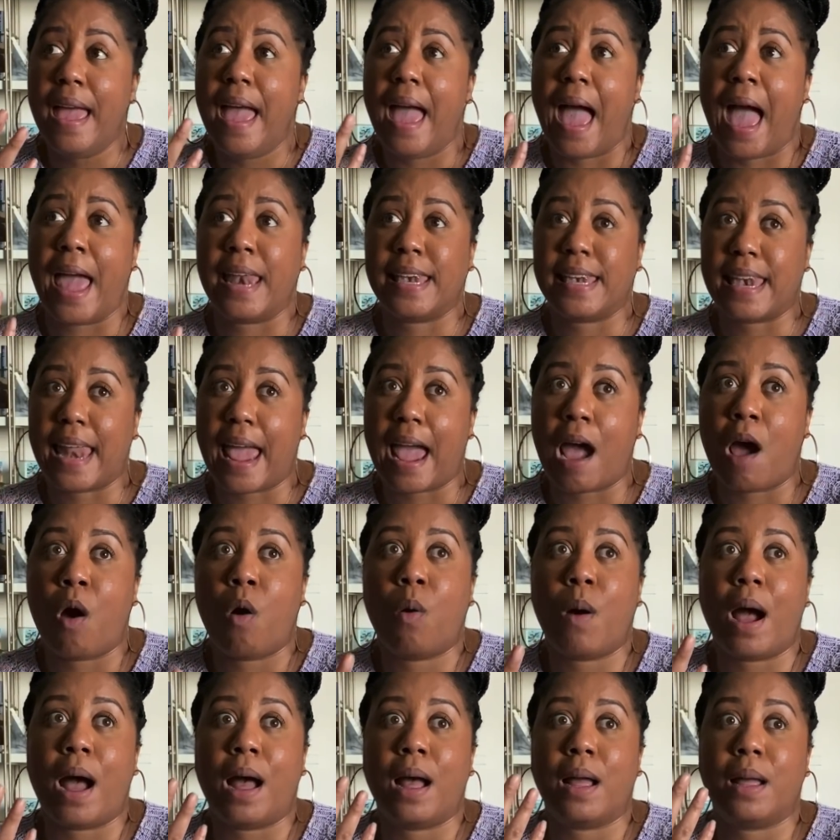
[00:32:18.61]
And now
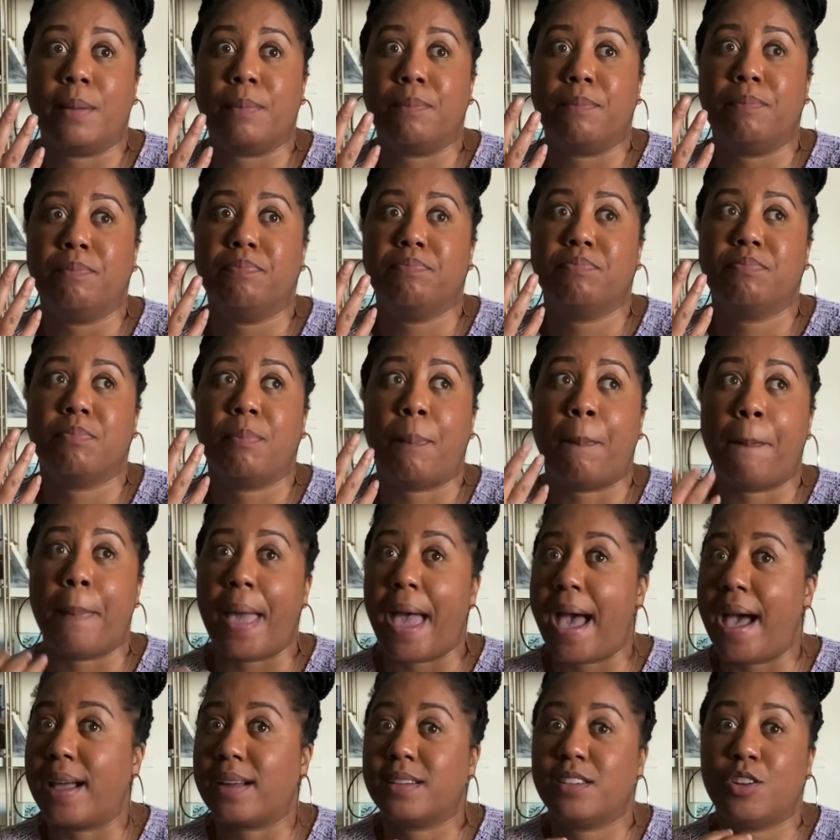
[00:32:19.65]
I'm
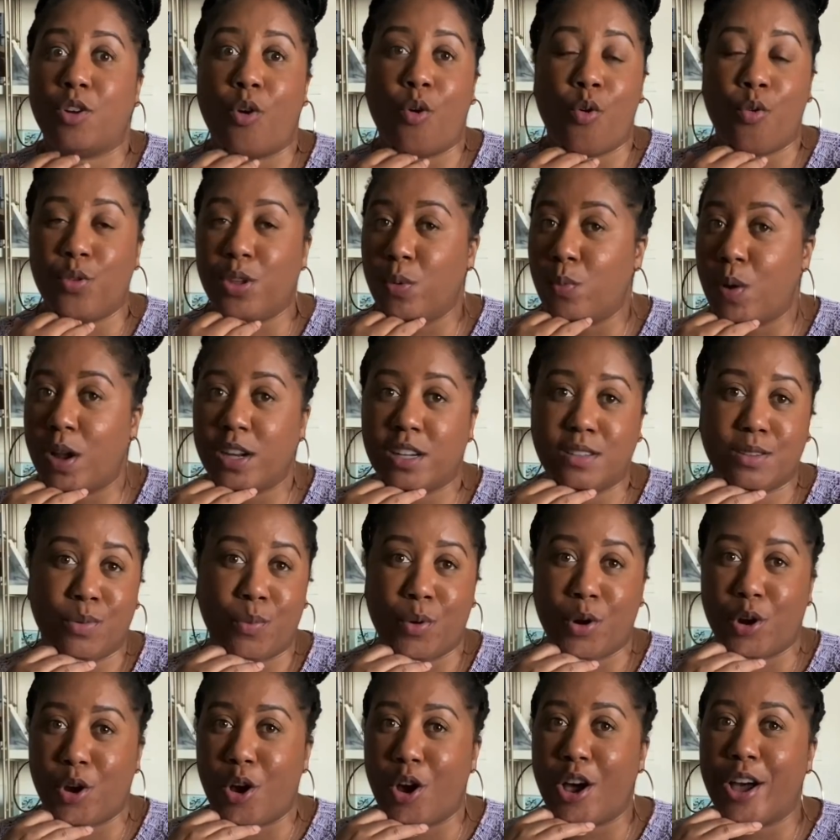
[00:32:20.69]
back to only wanting to
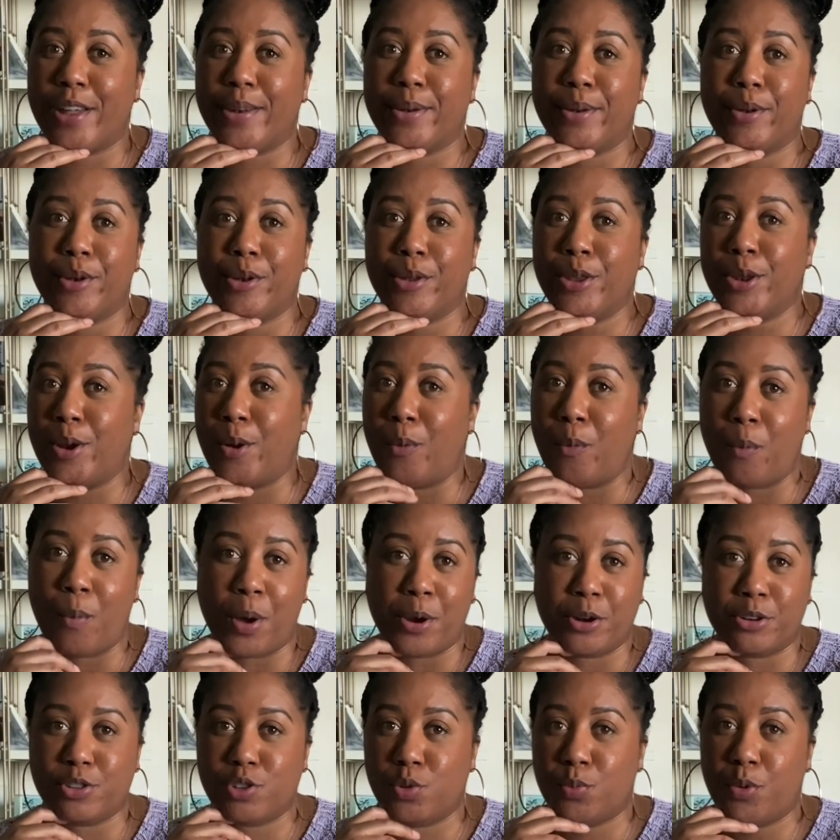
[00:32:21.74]
work on, you know, 1
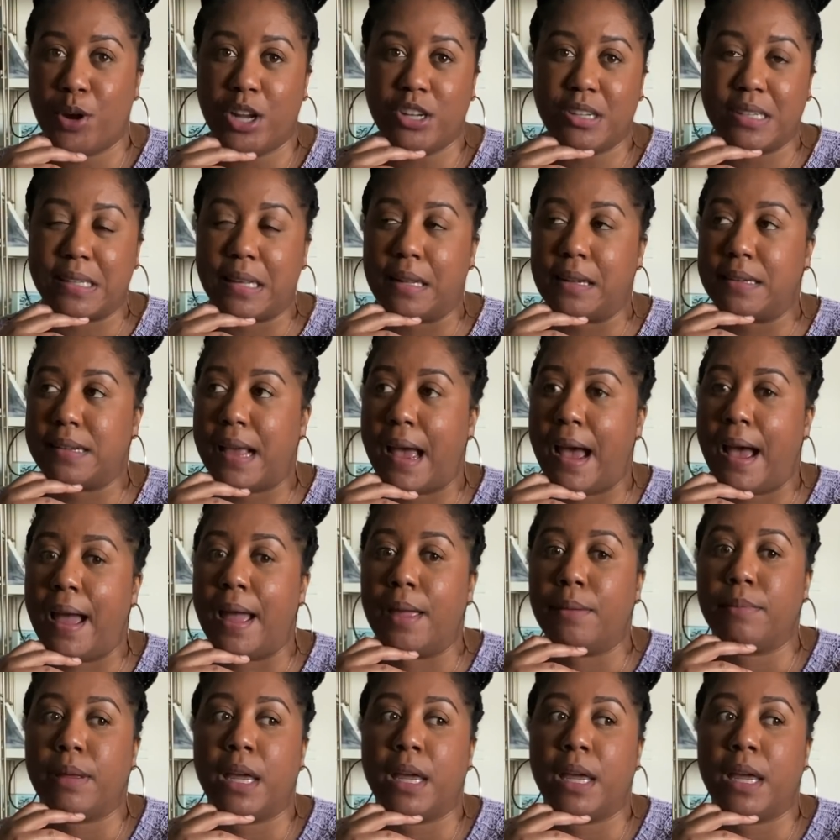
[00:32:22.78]
or 2 projects at a time.